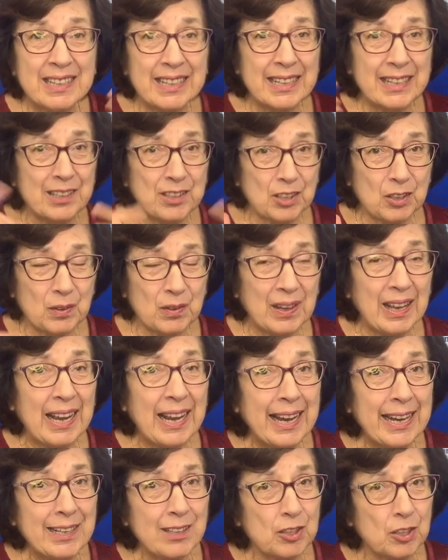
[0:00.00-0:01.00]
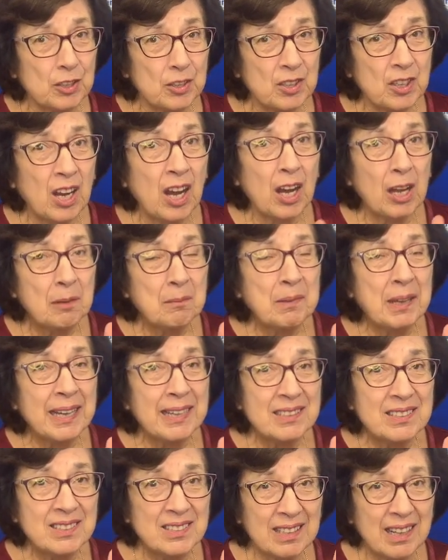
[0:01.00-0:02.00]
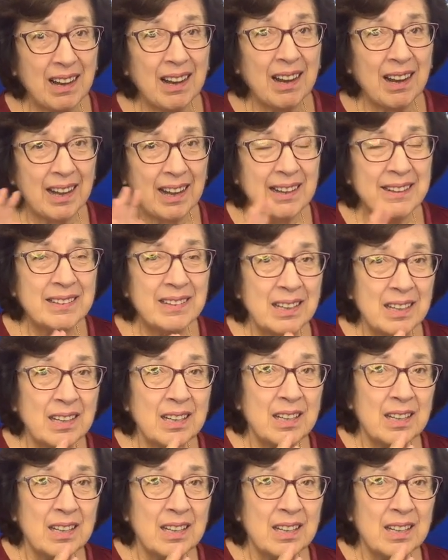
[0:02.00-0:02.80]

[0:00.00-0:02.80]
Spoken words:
either like or comment on